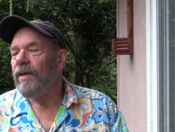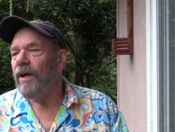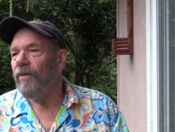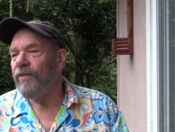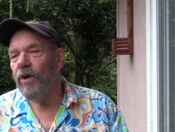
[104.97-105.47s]

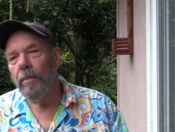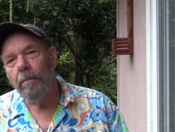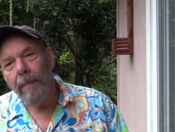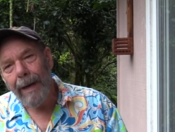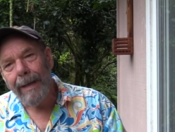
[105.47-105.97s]
Now, if you're a
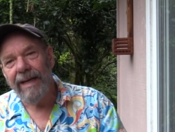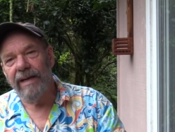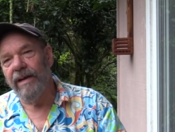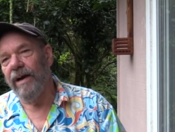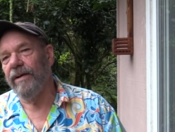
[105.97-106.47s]

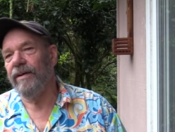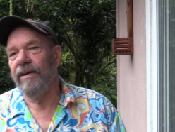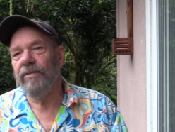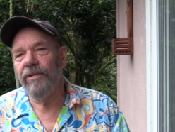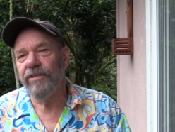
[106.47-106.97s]
market
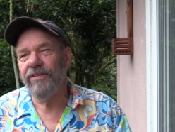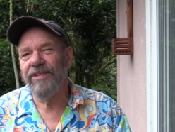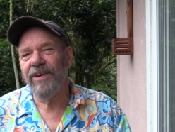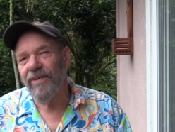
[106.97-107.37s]
gardener, which is,